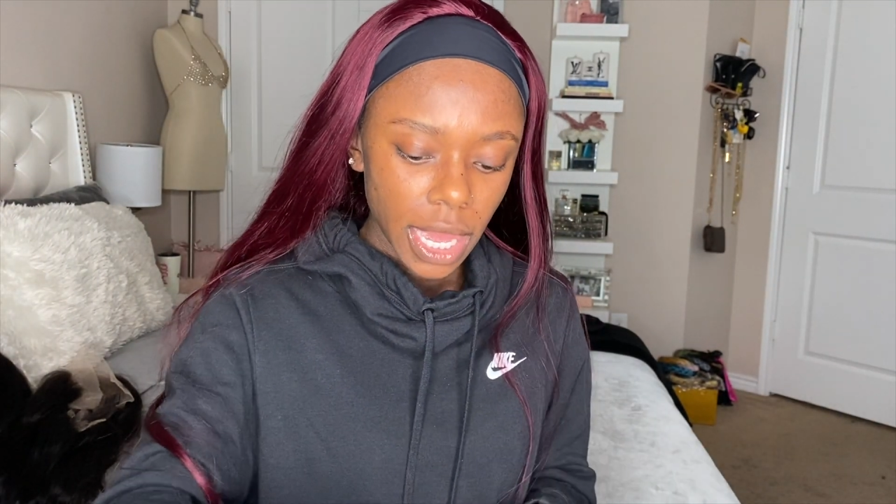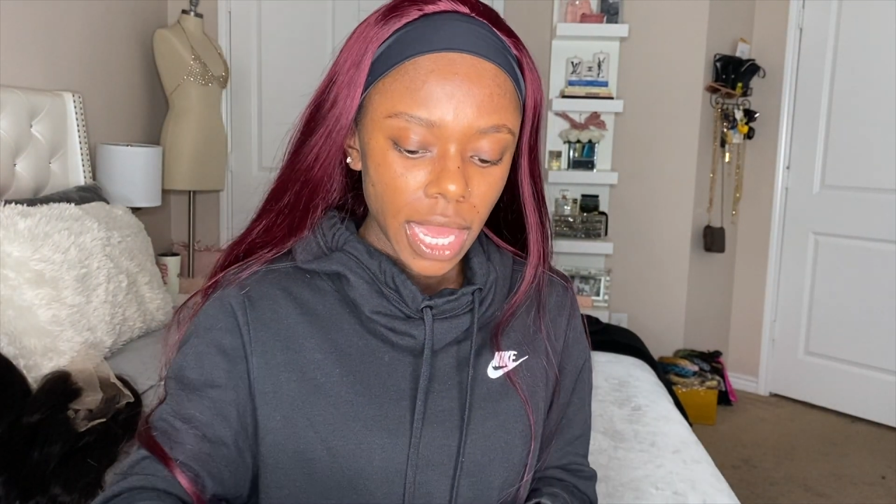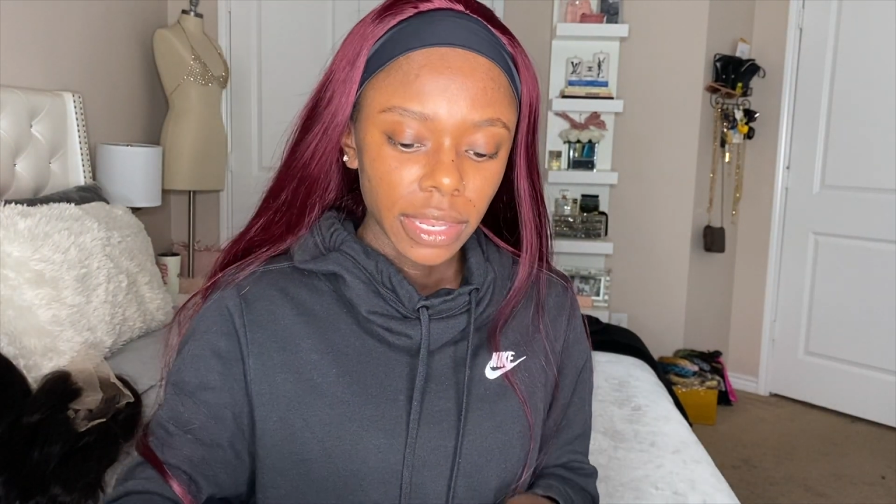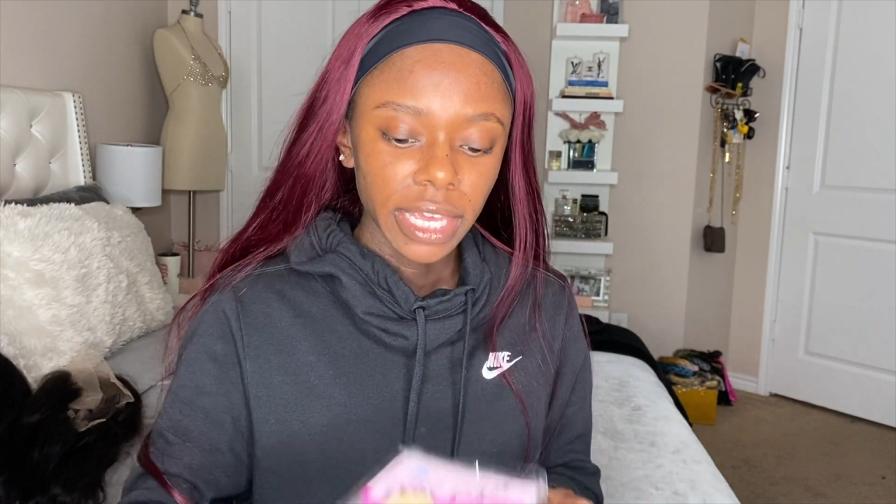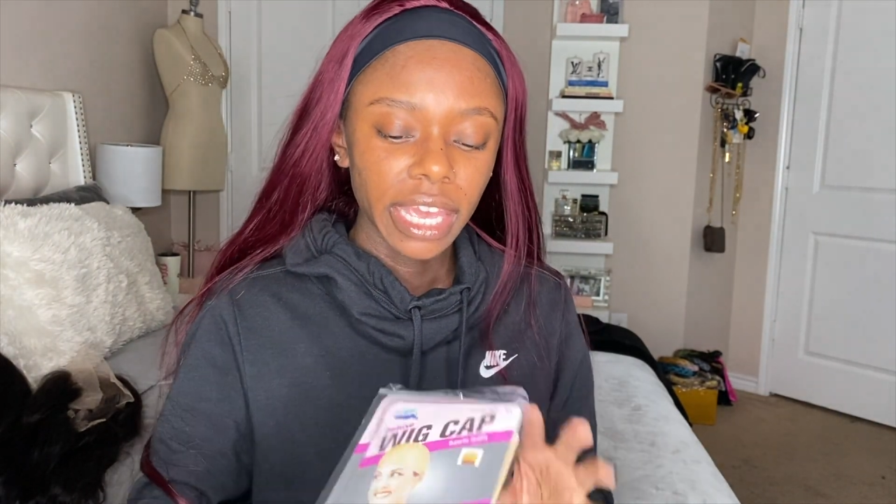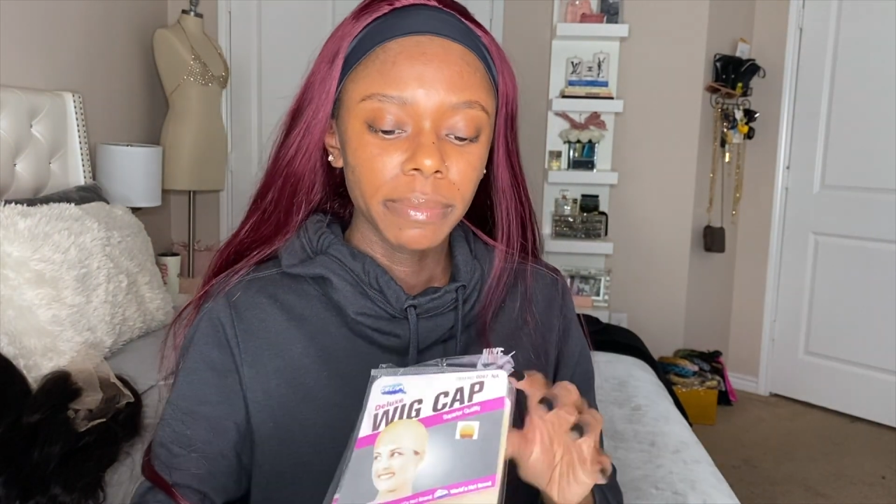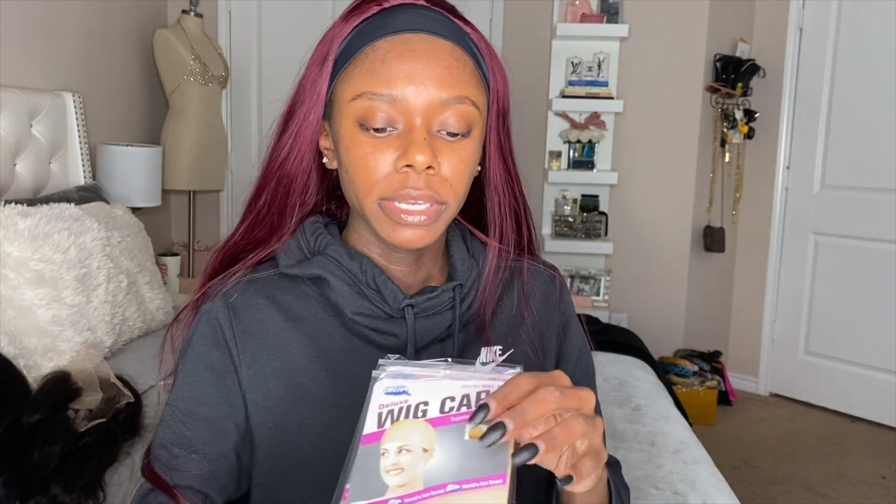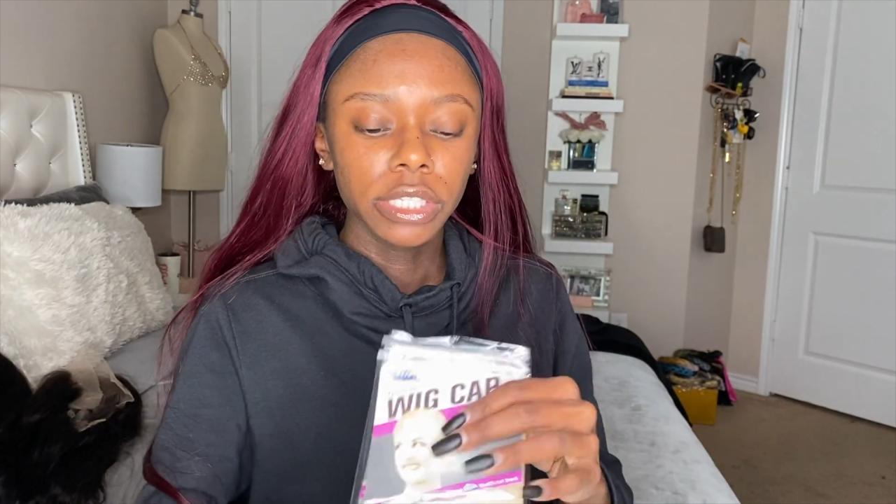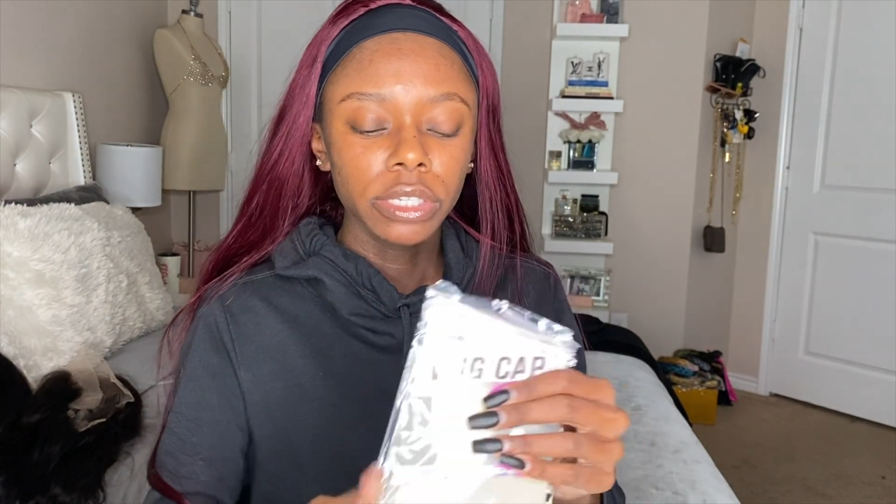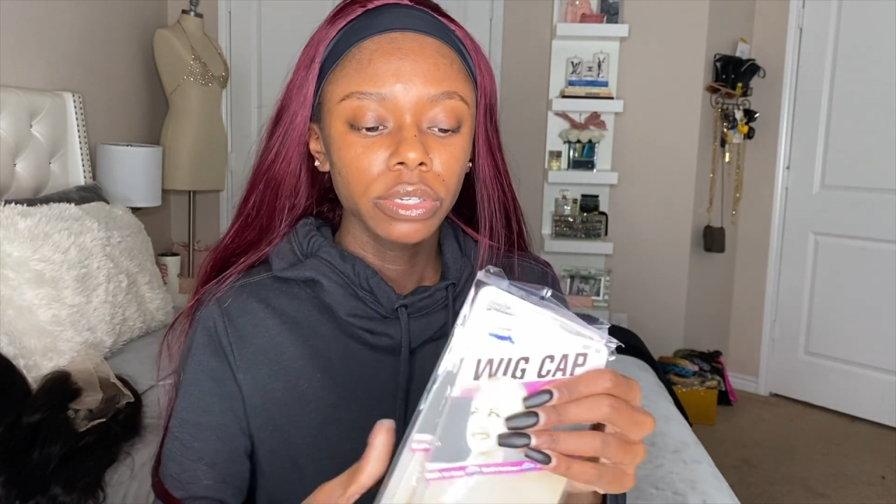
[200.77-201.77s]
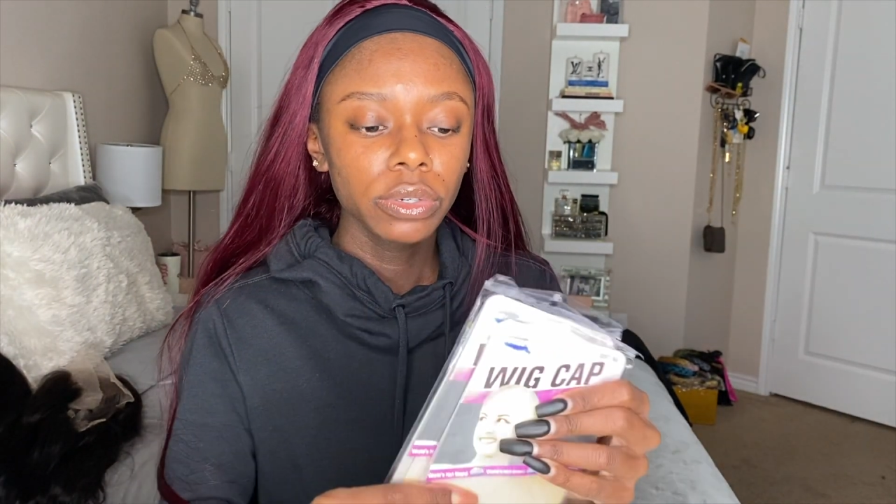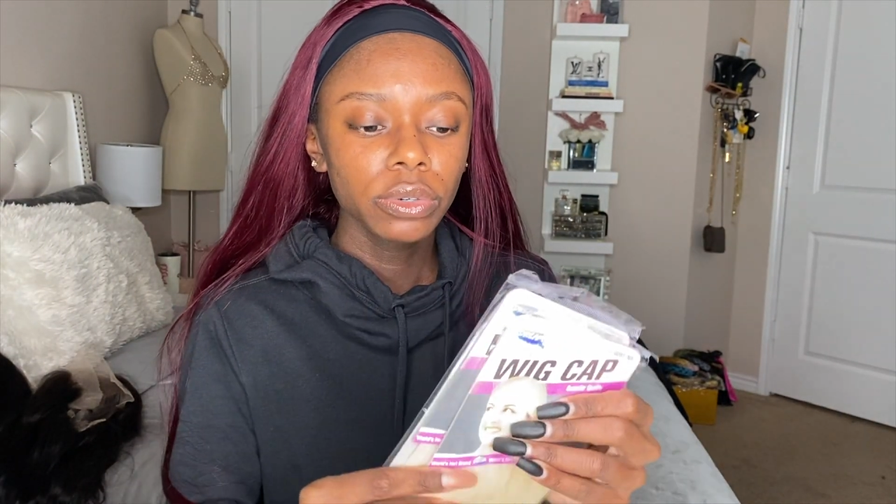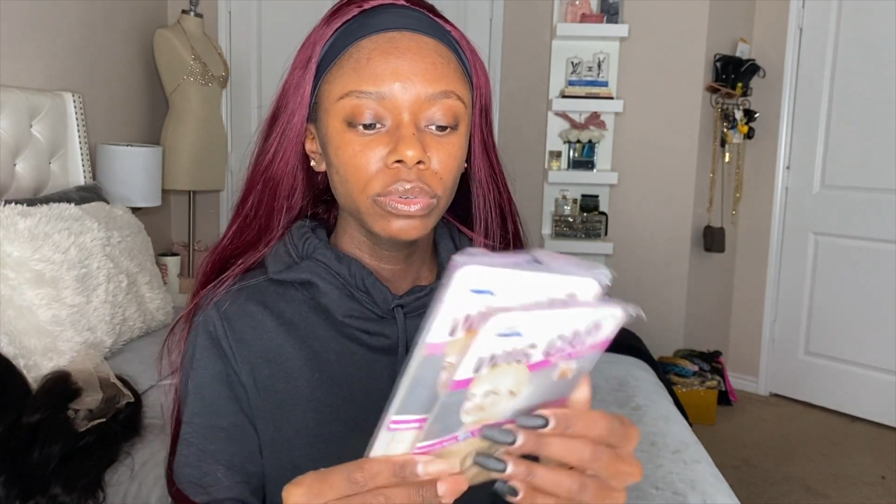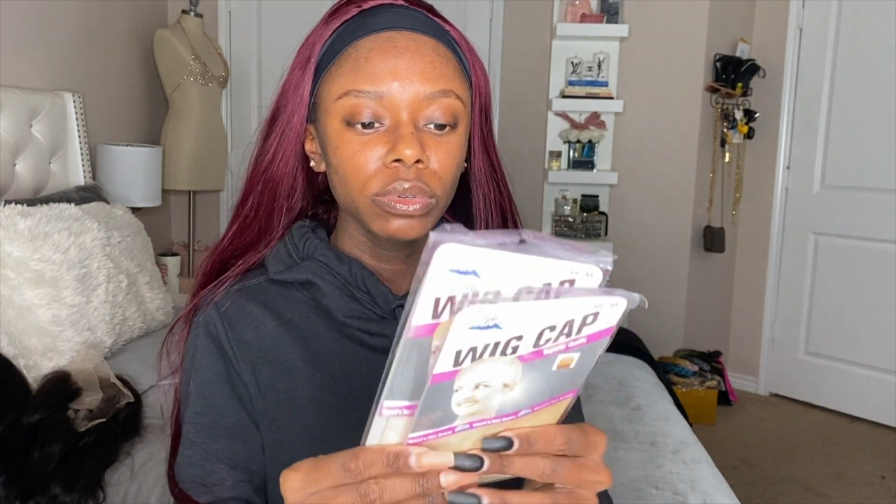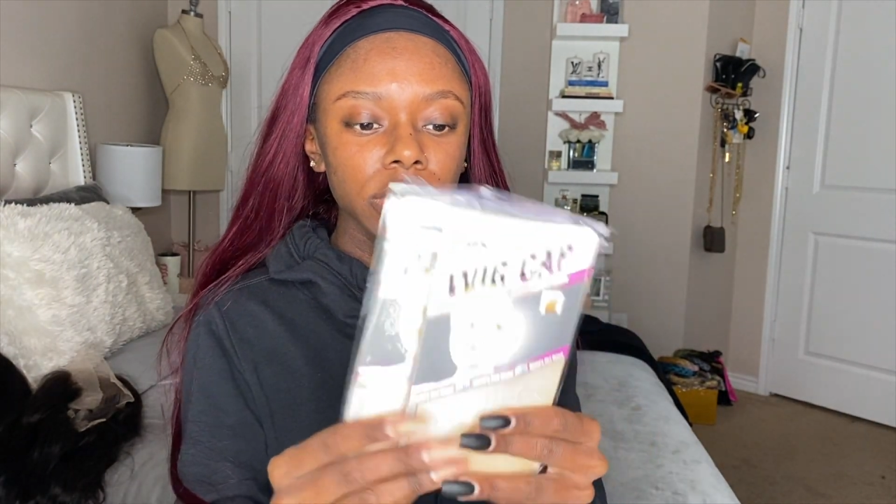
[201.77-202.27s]
They gave me
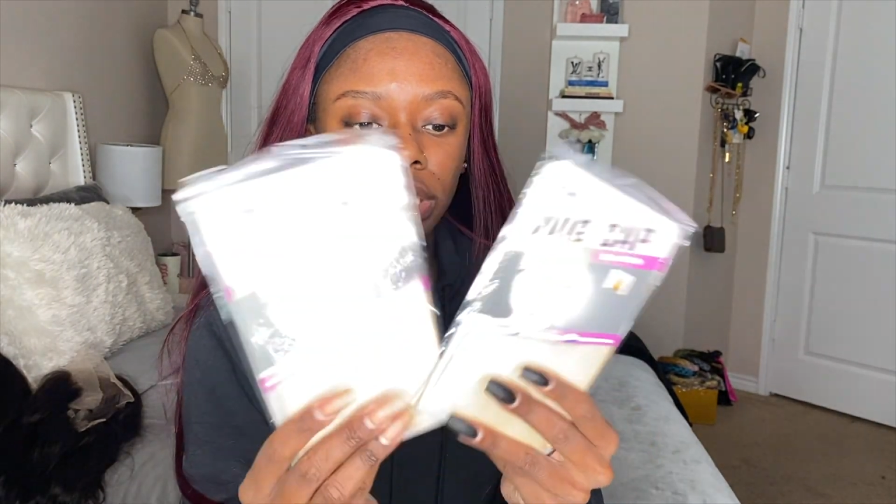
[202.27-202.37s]
two